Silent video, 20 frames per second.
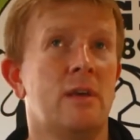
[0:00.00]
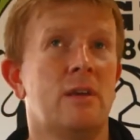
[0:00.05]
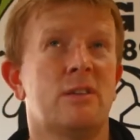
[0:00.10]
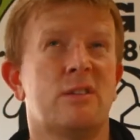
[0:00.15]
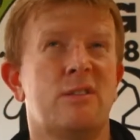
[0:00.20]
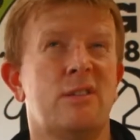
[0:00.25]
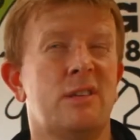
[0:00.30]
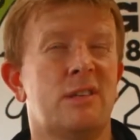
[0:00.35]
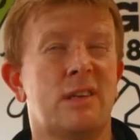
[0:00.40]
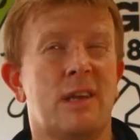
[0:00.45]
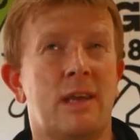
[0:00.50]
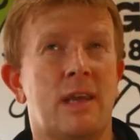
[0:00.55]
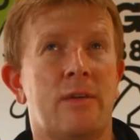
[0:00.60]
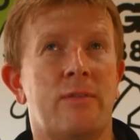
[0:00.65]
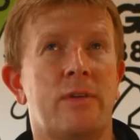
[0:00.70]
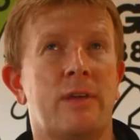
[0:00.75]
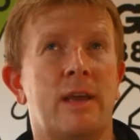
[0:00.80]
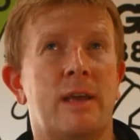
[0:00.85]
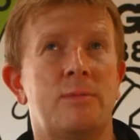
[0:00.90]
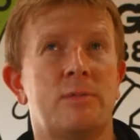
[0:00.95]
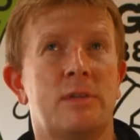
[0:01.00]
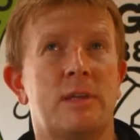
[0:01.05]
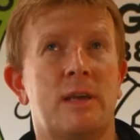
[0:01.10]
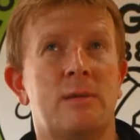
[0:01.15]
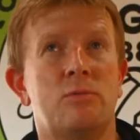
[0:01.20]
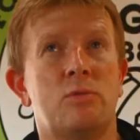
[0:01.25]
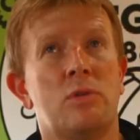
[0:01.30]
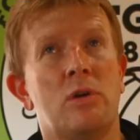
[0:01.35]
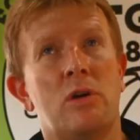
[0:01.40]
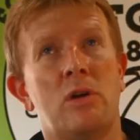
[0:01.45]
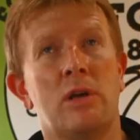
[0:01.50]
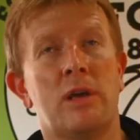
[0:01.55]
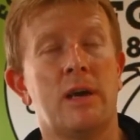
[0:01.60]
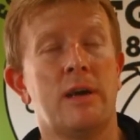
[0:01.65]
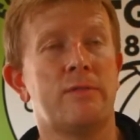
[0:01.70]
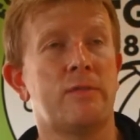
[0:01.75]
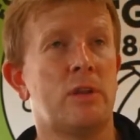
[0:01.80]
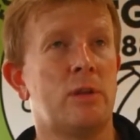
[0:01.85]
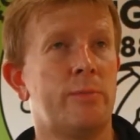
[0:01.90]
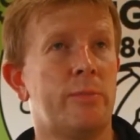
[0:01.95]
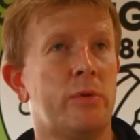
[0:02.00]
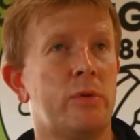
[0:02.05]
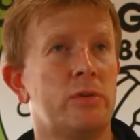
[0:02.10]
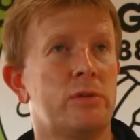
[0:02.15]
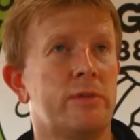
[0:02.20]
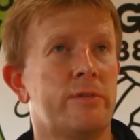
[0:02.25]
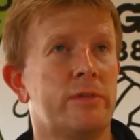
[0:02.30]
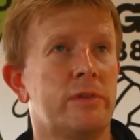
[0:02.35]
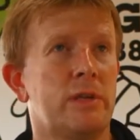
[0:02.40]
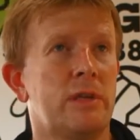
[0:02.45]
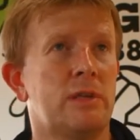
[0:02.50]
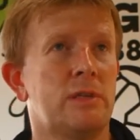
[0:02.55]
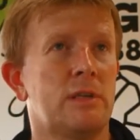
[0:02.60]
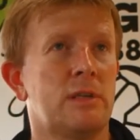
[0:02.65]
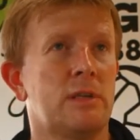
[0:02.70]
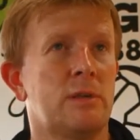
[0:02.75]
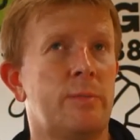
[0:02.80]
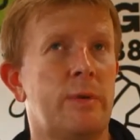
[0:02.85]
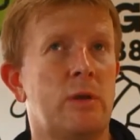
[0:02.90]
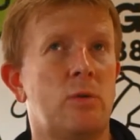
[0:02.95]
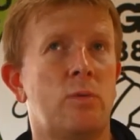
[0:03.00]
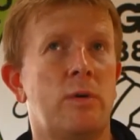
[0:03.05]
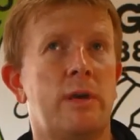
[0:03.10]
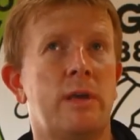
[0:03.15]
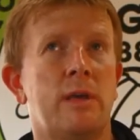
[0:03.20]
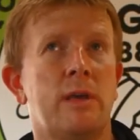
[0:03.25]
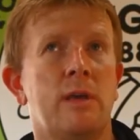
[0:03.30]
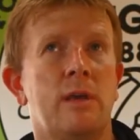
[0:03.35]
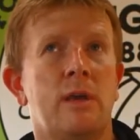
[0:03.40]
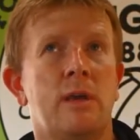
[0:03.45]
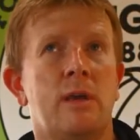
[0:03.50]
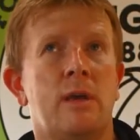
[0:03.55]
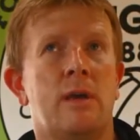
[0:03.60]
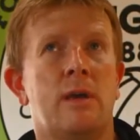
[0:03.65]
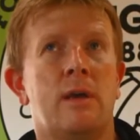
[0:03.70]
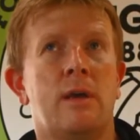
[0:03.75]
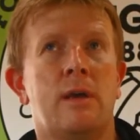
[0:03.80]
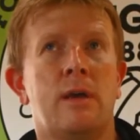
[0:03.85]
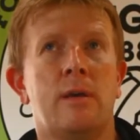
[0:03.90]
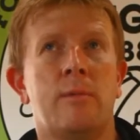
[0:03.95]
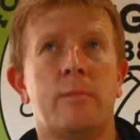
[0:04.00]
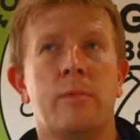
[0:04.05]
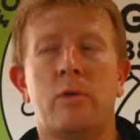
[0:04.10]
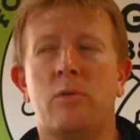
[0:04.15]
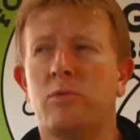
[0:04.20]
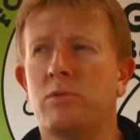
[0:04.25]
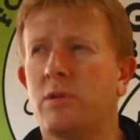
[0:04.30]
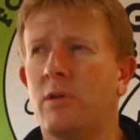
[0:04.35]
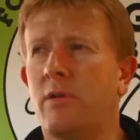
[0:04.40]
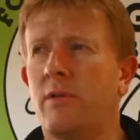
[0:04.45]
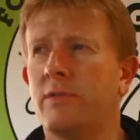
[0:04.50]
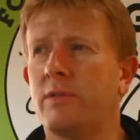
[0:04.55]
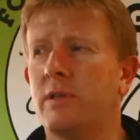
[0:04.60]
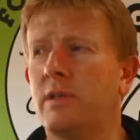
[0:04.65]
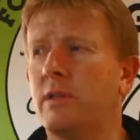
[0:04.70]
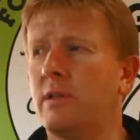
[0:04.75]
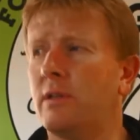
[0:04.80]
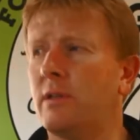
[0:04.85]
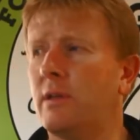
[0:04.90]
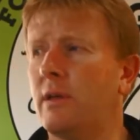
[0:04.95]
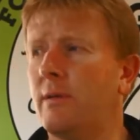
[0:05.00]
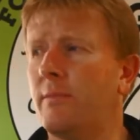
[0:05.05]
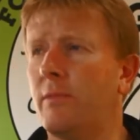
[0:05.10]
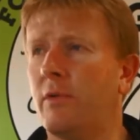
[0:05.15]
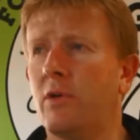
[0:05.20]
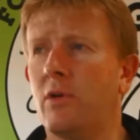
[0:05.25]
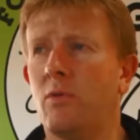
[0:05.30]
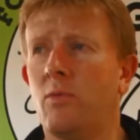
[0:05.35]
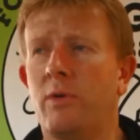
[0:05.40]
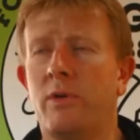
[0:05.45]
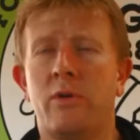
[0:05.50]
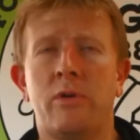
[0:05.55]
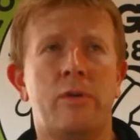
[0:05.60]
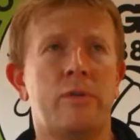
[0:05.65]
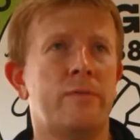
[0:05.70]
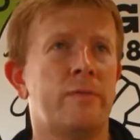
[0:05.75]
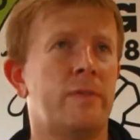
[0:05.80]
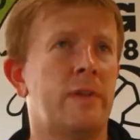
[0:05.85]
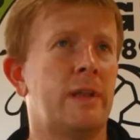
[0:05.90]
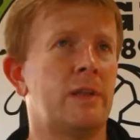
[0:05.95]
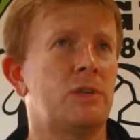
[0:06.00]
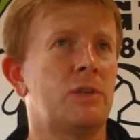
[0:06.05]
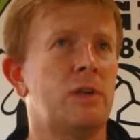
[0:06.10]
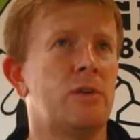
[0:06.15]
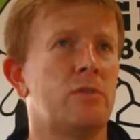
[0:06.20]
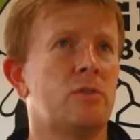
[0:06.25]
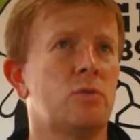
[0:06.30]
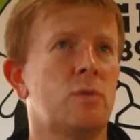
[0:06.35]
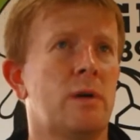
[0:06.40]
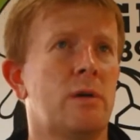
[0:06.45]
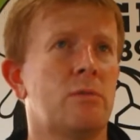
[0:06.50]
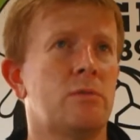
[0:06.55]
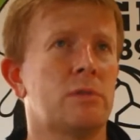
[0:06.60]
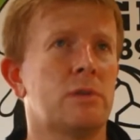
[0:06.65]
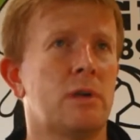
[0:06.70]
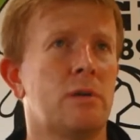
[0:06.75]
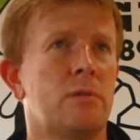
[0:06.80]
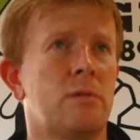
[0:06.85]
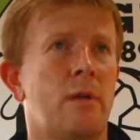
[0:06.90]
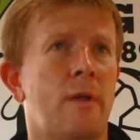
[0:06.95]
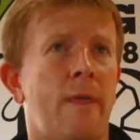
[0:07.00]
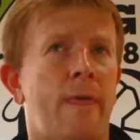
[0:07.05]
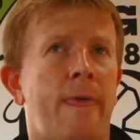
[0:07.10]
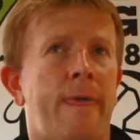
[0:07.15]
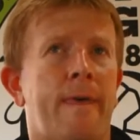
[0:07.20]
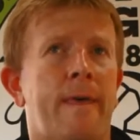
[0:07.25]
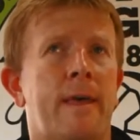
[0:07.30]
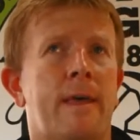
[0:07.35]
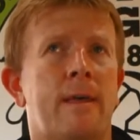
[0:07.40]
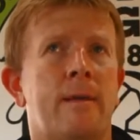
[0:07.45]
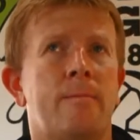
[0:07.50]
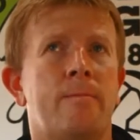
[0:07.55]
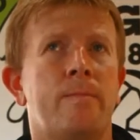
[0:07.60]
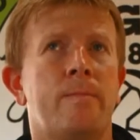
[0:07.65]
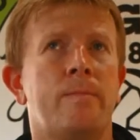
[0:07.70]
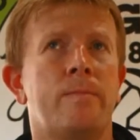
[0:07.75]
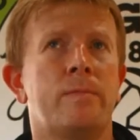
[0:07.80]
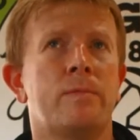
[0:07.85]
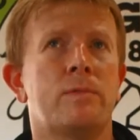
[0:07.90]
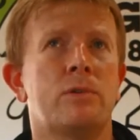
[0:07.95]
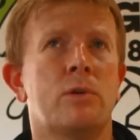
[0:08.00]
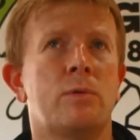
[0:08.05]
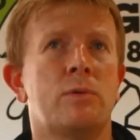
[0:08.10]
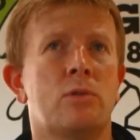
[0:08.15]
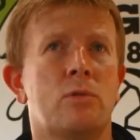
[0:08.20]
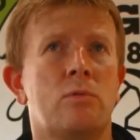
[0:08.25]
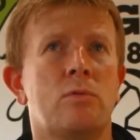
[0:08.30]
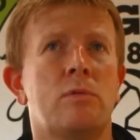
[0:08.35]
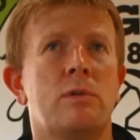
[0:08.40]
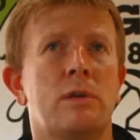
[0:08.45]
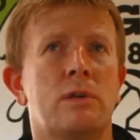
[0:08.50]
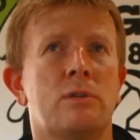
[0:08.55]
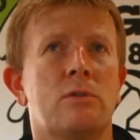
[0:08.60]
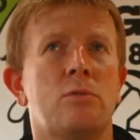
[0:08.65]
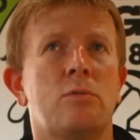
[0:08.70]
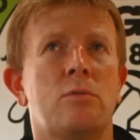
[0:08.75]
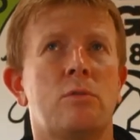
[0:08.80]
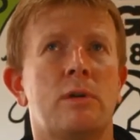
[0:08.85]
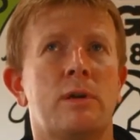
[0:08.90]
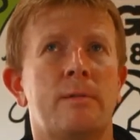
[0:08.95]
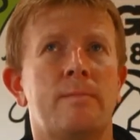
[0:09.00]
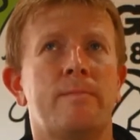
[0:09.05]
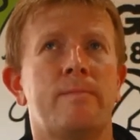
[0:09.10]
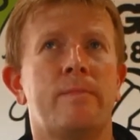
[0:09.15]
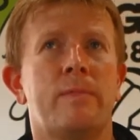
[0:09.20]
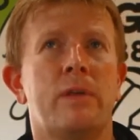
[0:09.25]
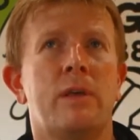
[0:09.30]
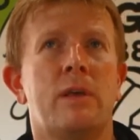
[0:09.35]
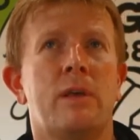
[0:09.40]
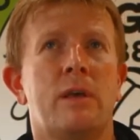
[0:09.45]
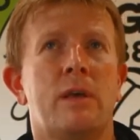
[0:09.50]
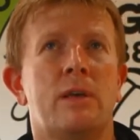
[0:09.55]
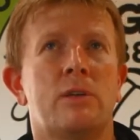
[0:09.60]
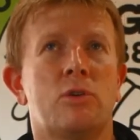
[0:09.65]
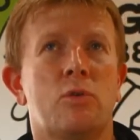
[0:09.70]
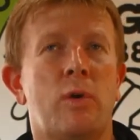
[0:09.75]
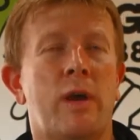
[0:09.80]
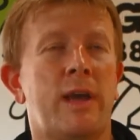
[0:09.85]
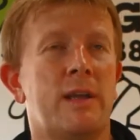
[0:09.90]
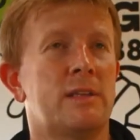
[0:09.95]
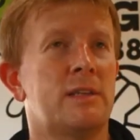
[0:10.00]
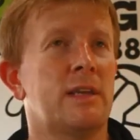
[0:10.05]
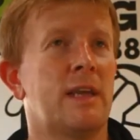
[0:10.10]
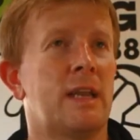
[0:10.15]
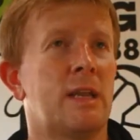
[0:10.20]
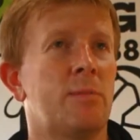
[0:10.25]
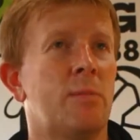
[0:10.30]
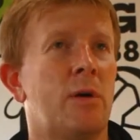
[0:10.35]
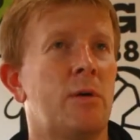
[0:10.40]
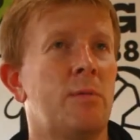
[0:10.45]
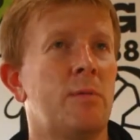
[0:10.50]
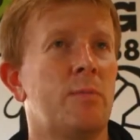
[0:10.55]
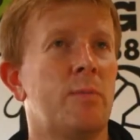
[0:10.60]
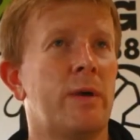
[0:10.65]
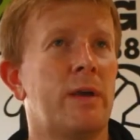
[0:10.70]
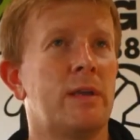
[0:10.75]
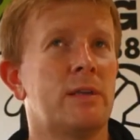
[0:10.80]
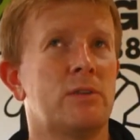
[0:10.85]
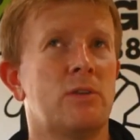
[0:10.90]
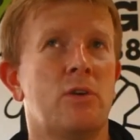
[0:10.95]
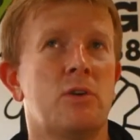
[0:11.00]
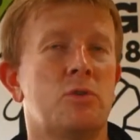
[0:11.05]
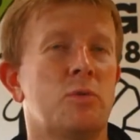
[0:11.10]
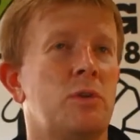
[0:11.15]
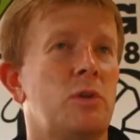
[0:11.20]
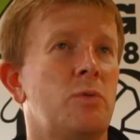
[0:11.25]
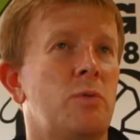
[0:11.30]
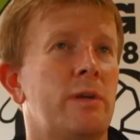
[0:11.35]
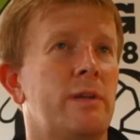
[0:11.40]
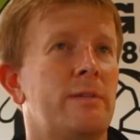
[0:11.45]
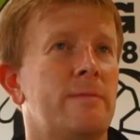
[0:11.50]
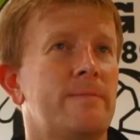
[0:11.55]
So just take every game as it comes. We've got to look after the boys, obviously, because it's a big week. I've got one eye on for next year as well. So it's all hectic at the moment, but it's nice when you win.